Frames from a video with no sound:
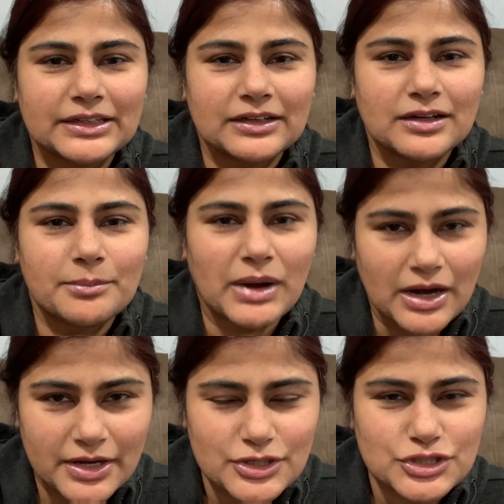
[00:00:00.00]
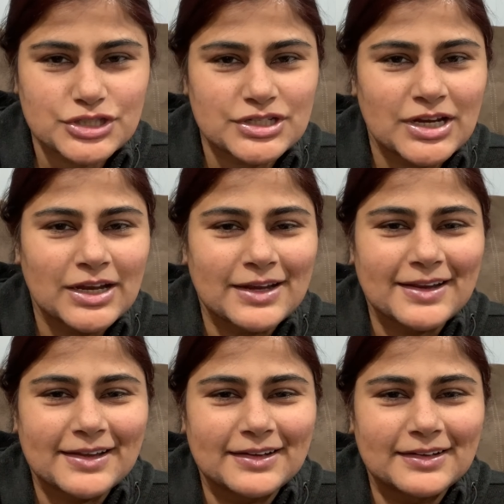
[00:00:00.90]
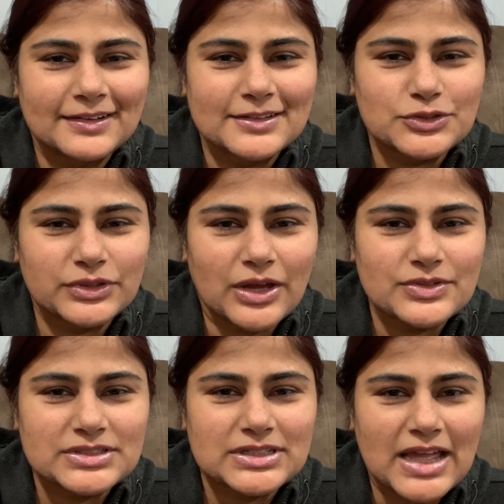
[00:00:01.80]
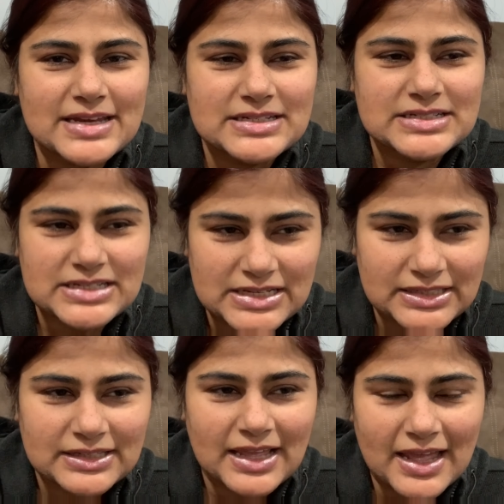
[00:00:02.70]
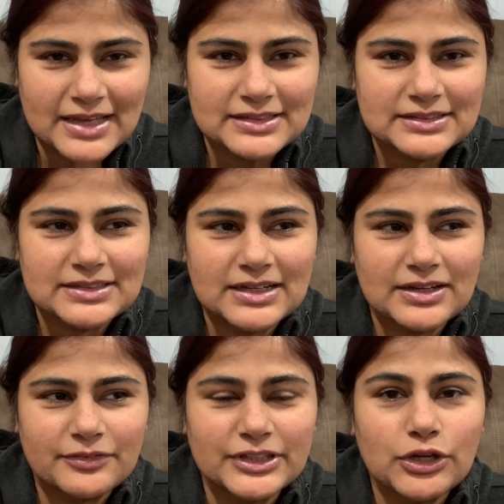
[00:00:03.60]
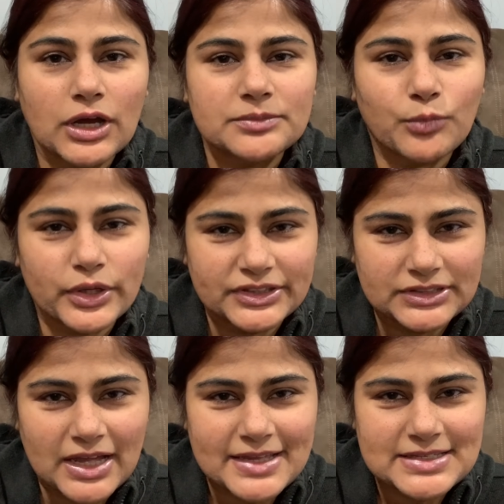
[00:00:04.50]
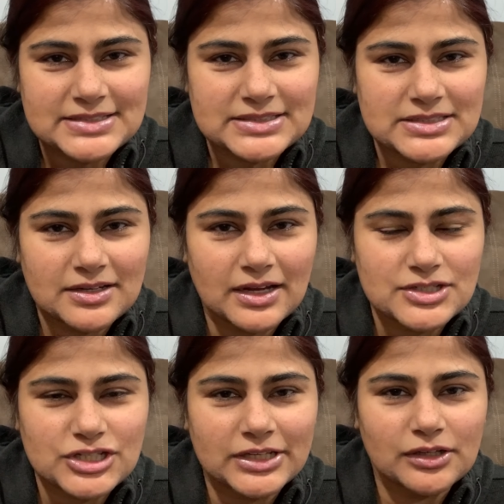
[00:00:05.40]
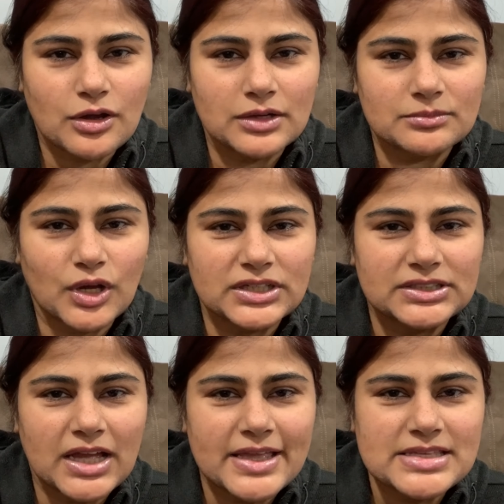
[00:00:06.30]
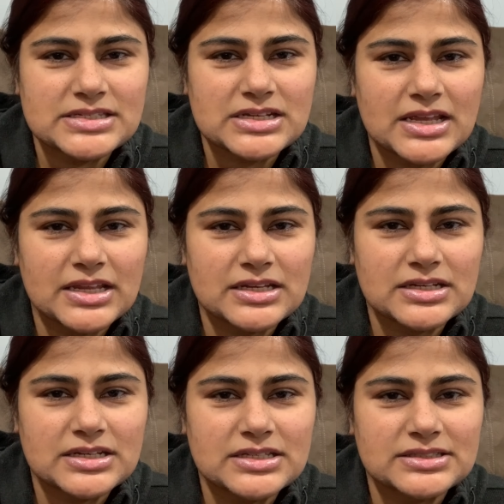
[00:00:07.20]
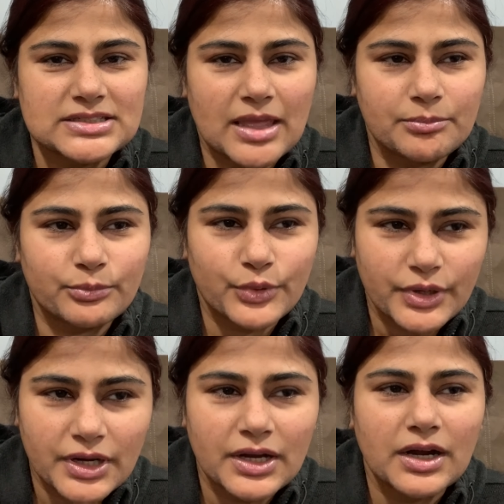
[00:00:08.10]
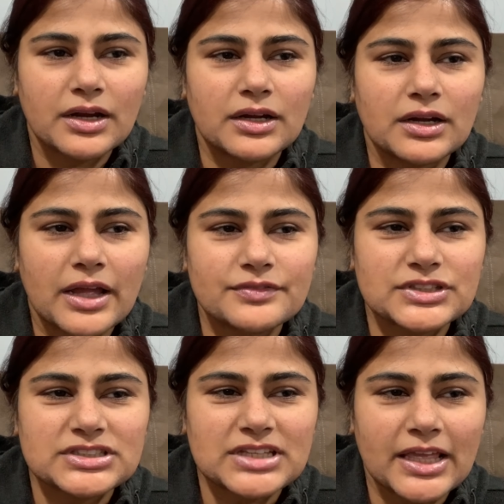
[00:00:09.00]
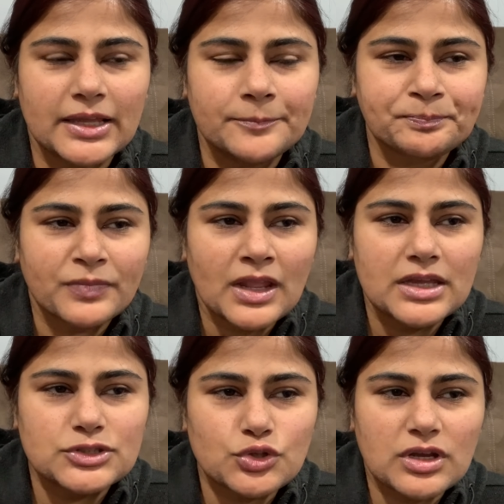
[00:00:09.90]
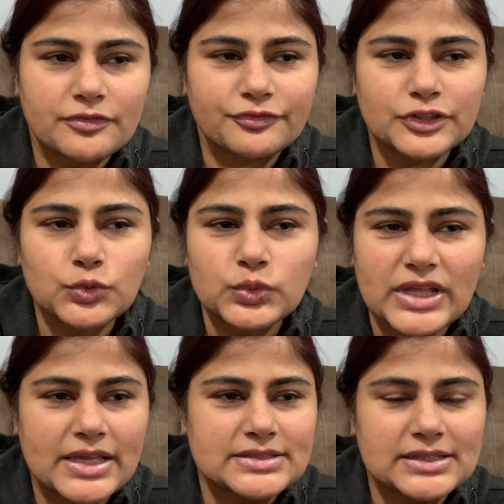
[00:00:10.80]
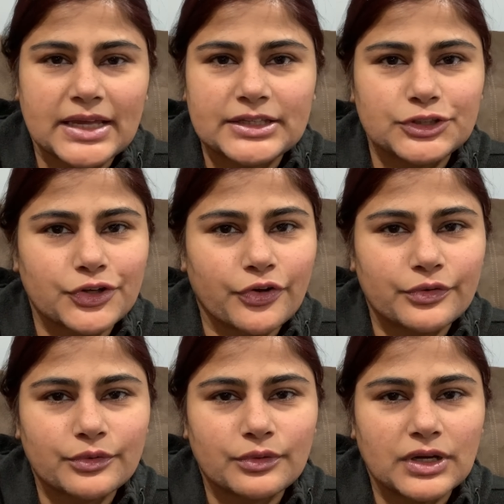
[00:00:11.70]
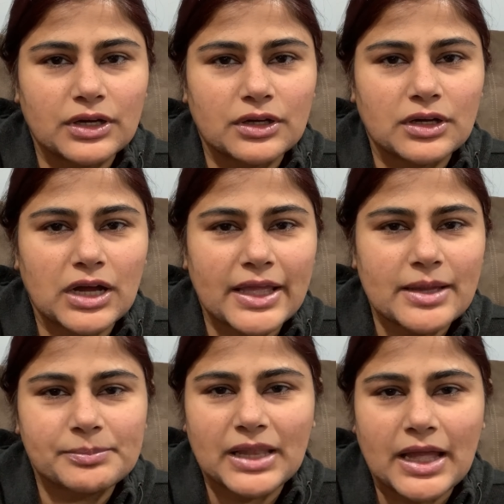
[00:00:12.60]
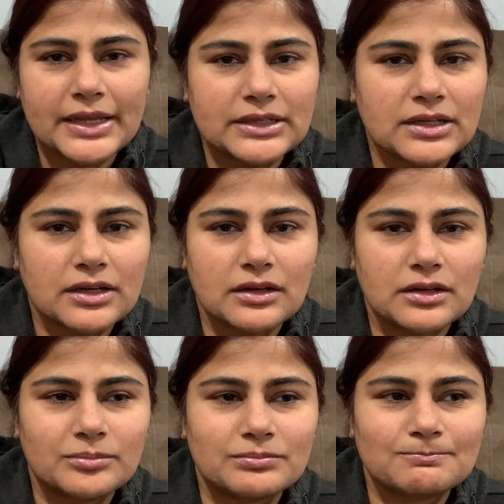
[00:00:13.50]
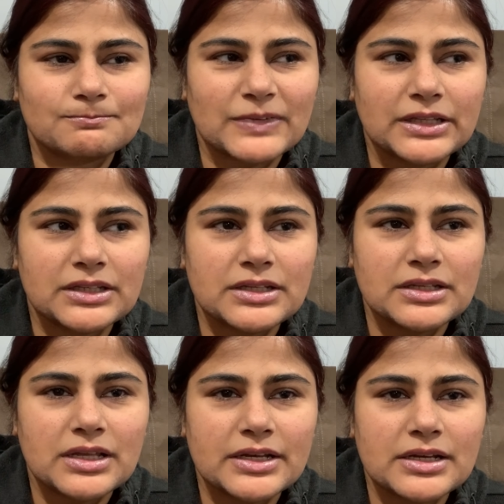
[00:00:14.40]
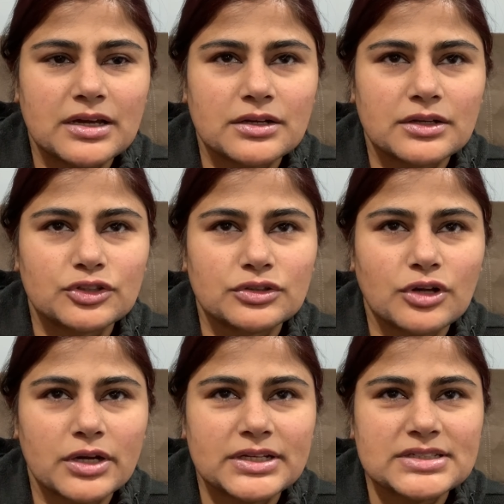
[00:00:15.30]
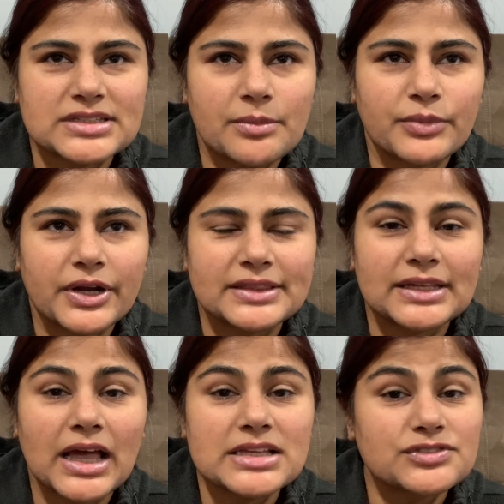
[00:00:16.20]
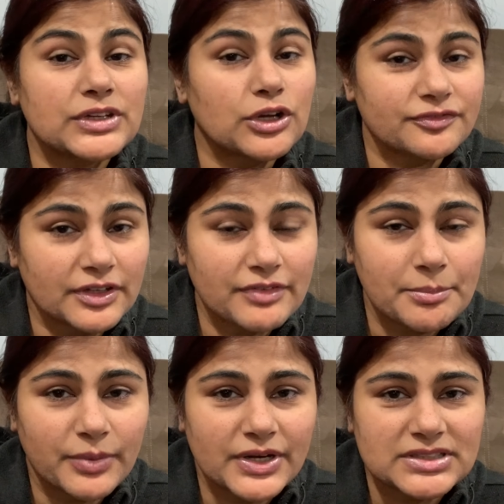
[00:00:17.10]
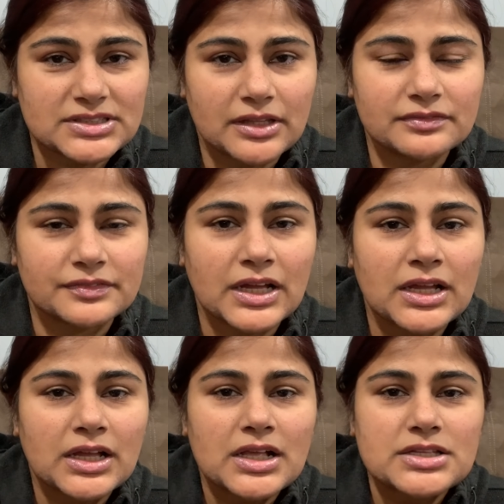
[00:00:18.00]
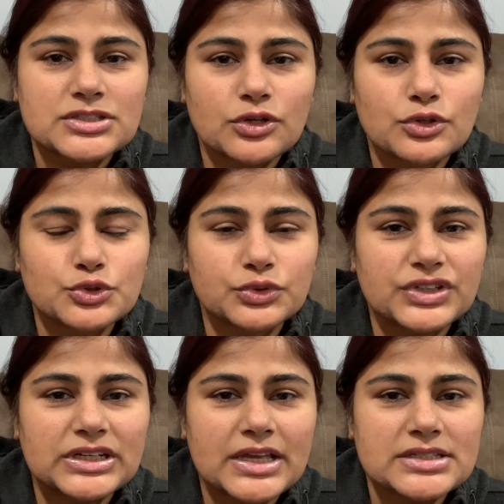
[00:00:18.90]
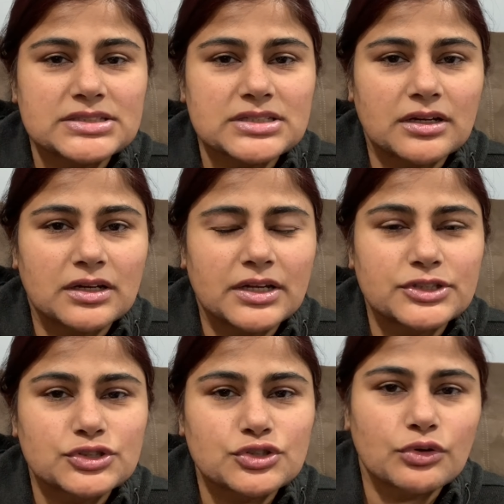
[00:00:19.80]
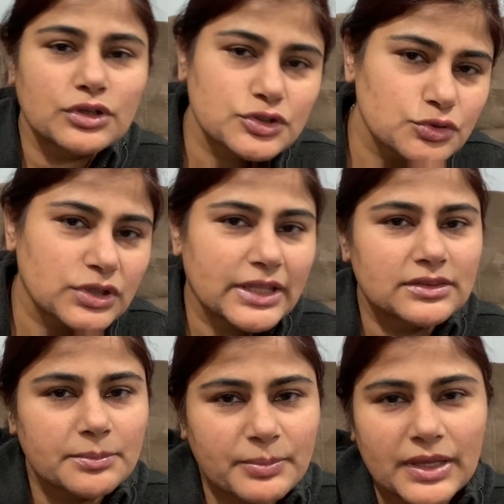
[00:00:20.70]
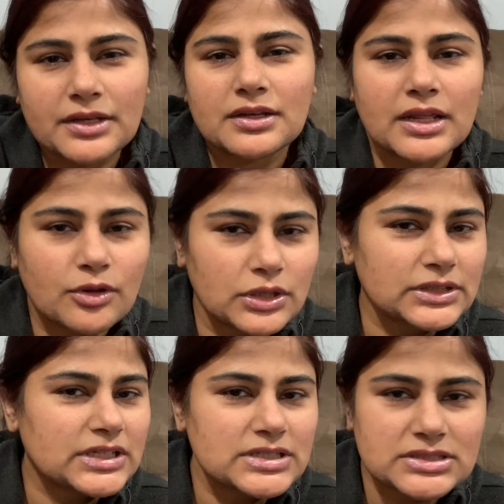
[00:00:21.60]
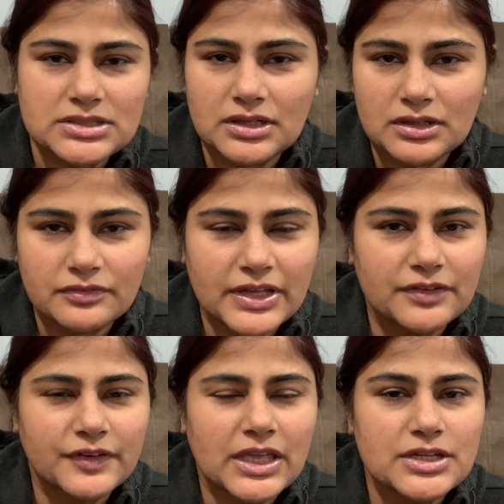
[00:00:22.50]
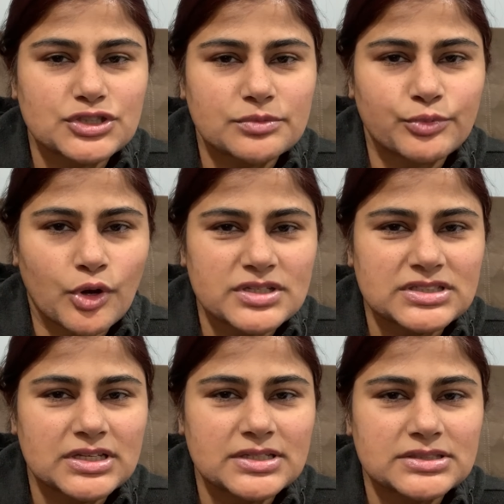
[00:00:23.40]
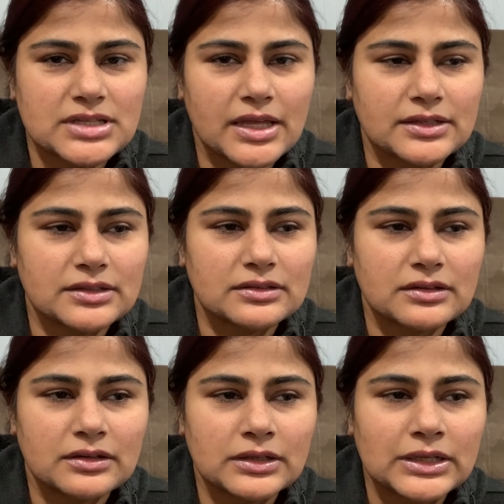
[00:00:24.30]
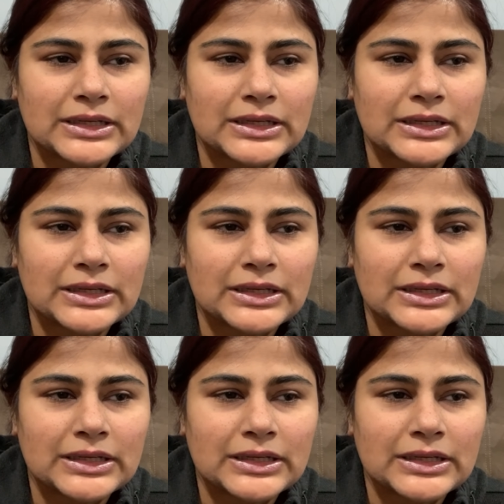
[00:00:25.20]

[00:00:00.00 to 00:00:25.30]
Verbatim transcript: uh, march uh, 2019 and we got monetized our channel got monetized in december uh, i would say it took a few days like you know uh, i applied uh, in, in uh, not in December, in the last week of November itself. So two, three days uh, it took to get the pin and all these uh, verification process. And uh,